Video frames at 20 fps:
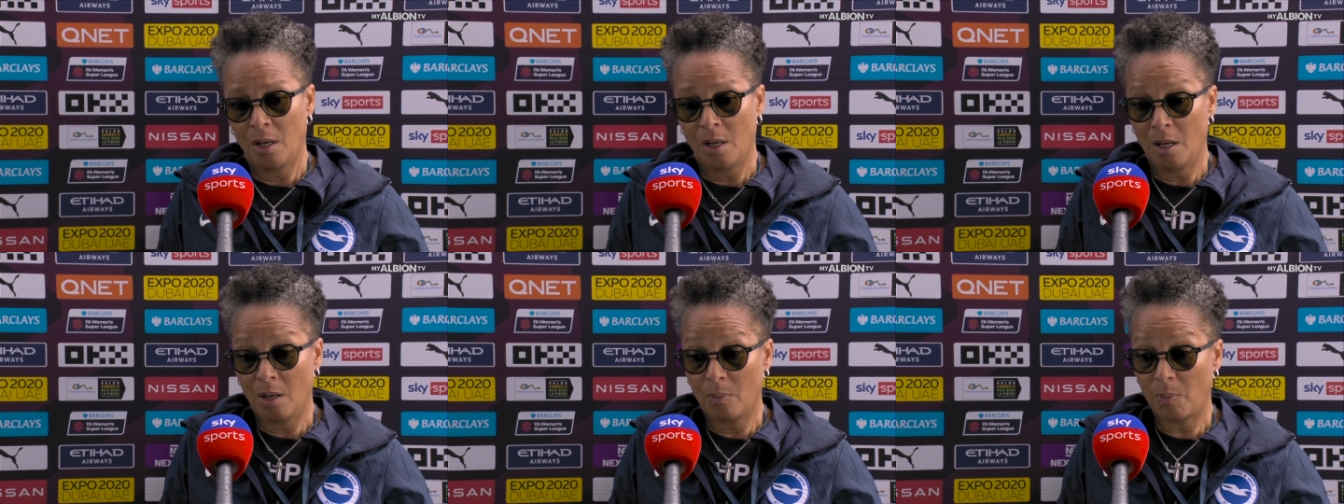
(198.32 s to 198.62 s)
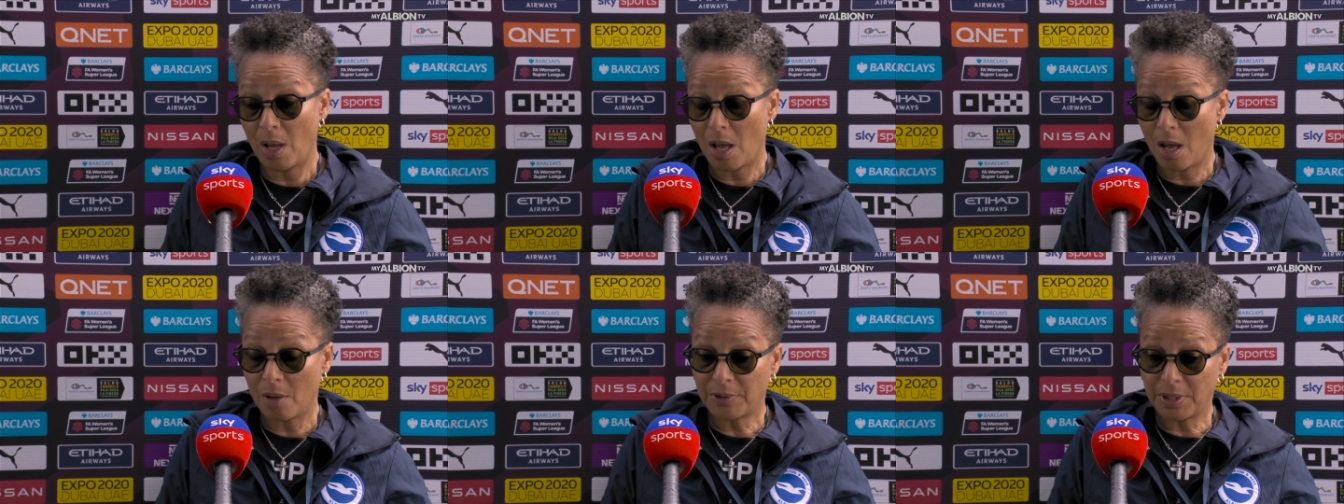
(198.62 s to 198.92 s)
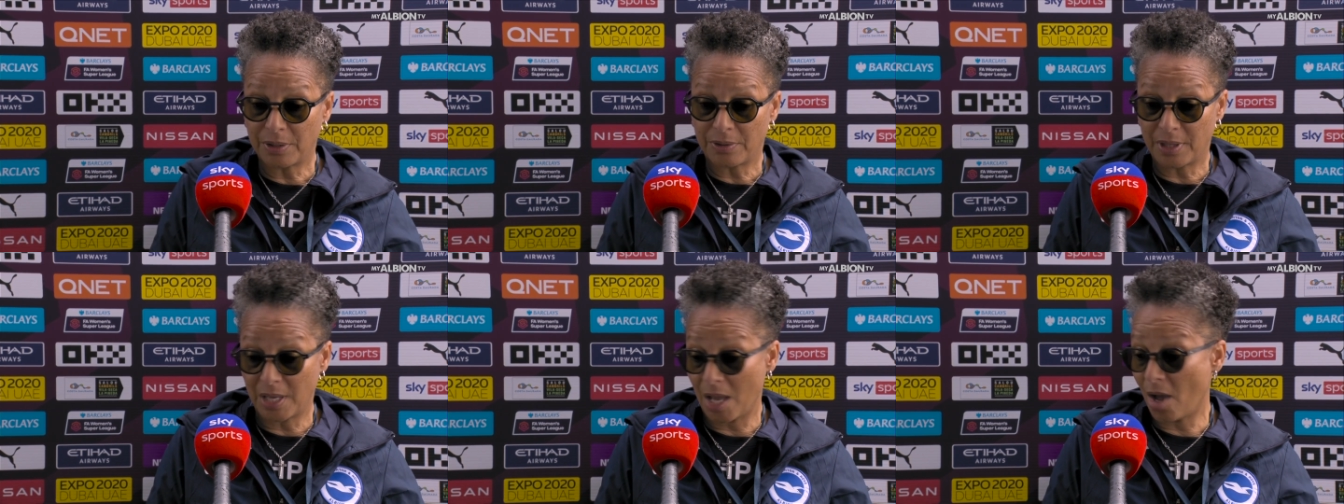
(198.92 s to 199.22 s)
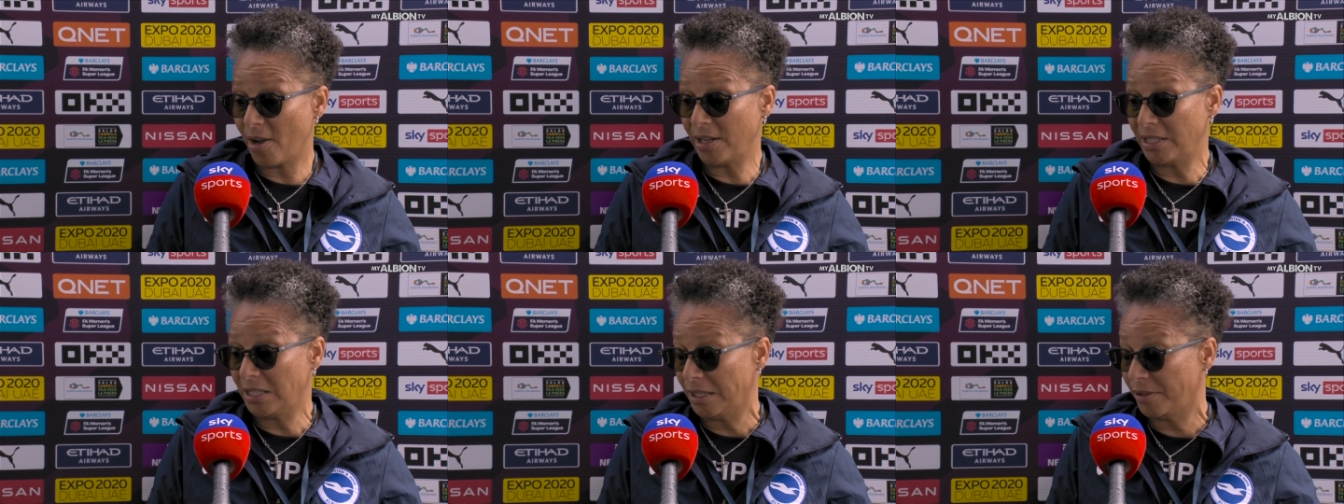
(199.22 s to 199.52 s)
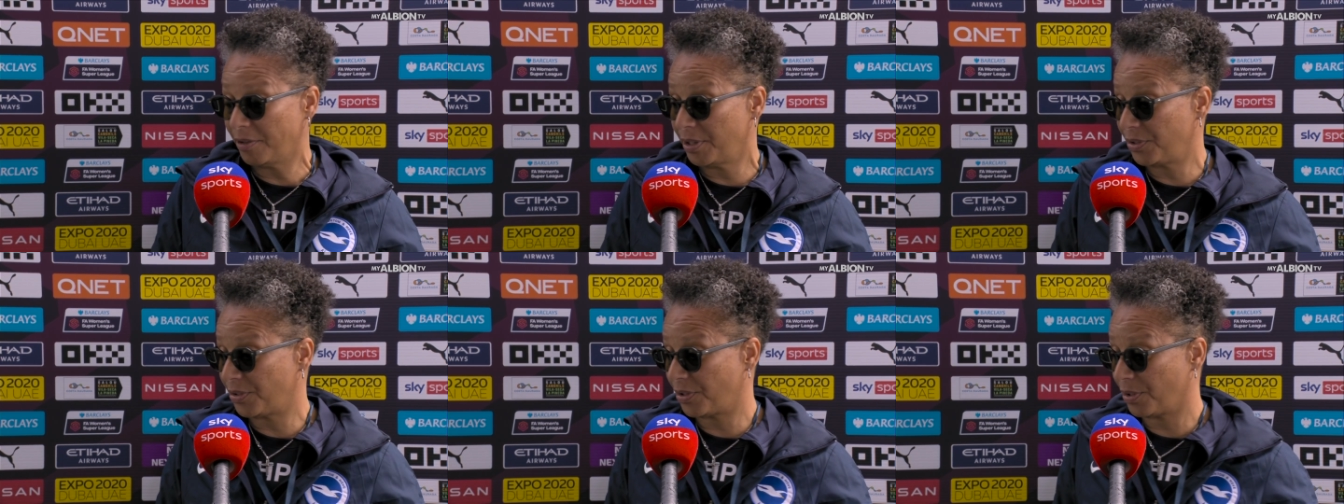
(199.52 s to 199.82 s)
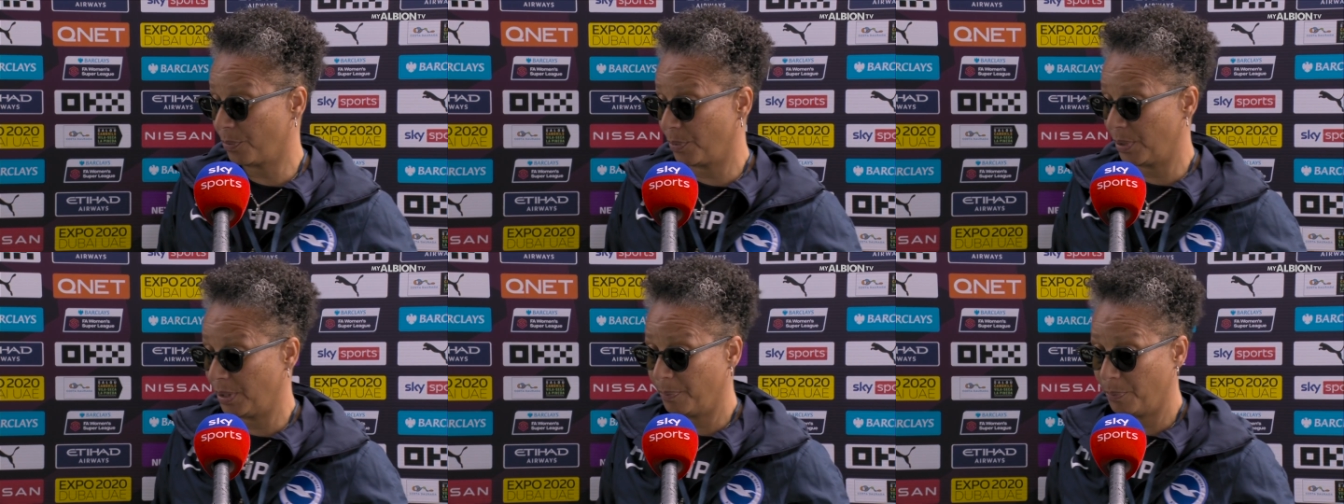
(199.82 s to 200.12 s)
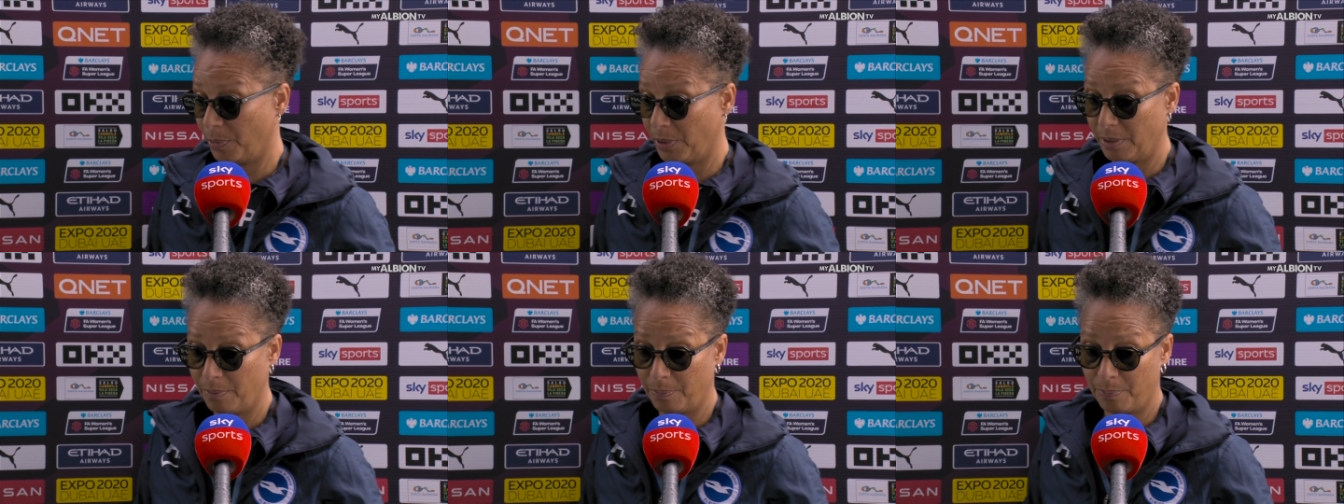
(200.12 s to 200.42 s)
Well, the, the idea is that we, we,